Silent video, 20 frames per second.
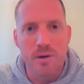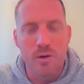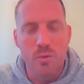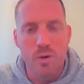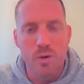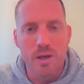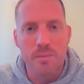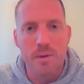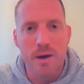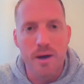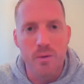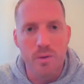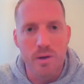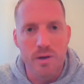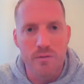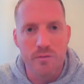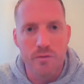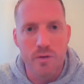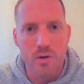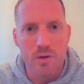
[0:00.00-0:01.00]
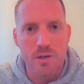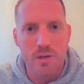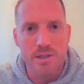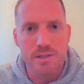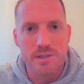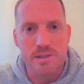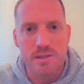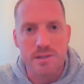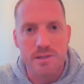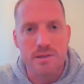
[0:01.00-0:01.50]
a week by week
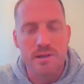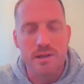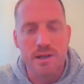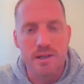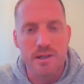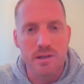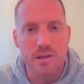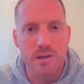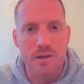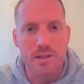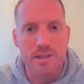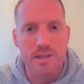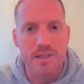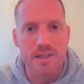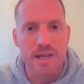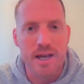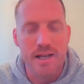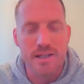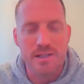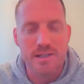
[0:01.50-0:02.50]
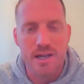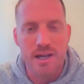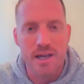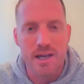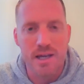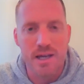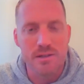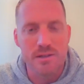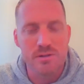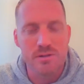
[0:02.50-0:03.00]
focus and, and look at the task at
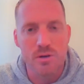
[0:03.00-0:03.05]
hand.